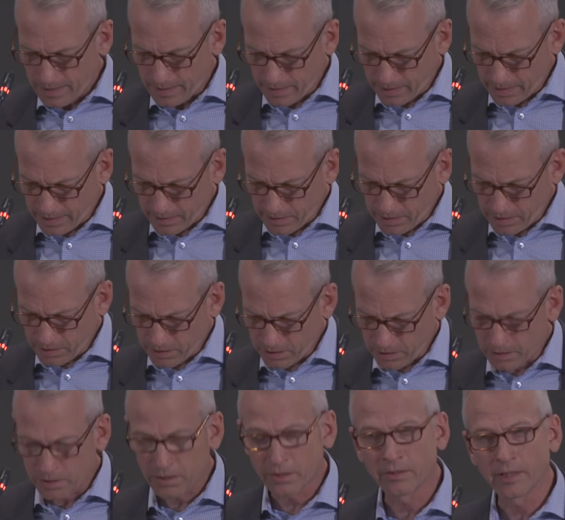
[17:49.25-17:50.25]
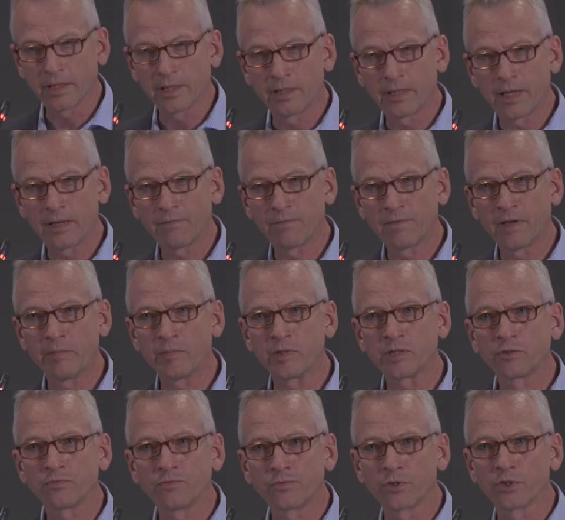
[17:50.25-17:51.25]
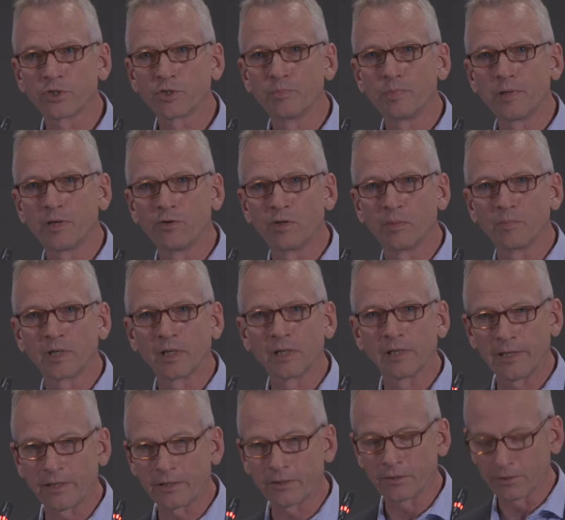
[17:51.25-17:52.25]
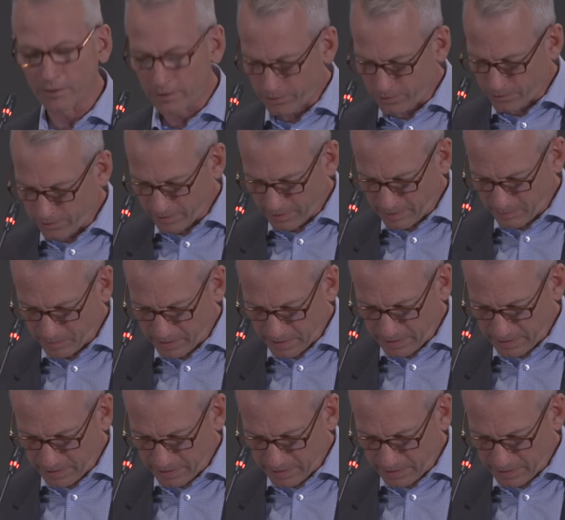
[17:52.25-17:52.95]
in the 18th century, and that famous first poem, Clair de Lune, that